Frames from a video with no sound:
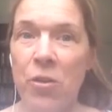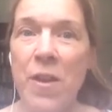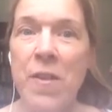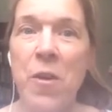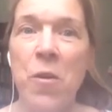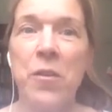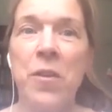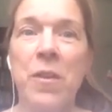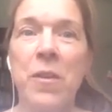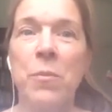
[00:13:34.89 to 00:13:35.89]
Crazy Coqs
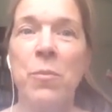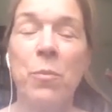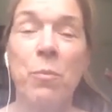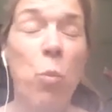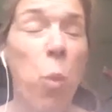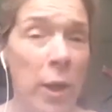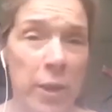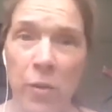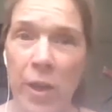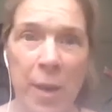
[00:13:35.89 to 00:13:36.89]
is a
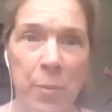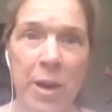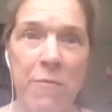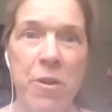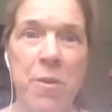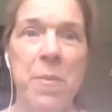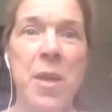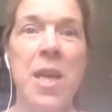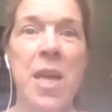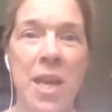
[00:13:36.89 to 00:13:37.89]
wonderful cabaret room
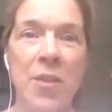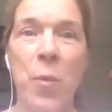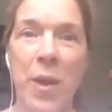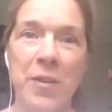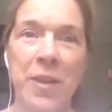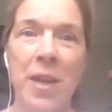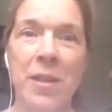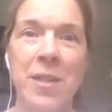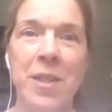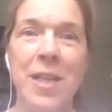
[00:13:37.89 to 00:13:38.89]
in the West
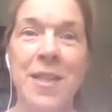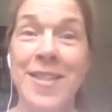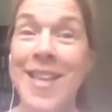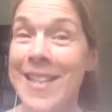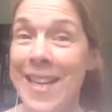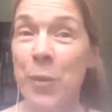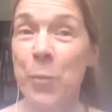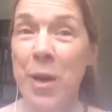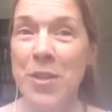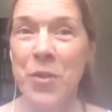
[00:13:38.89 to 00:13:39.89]
End in ZL
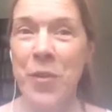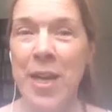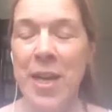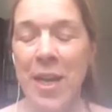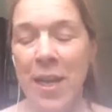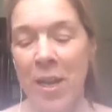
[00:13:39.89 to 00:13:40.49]
Brasserie,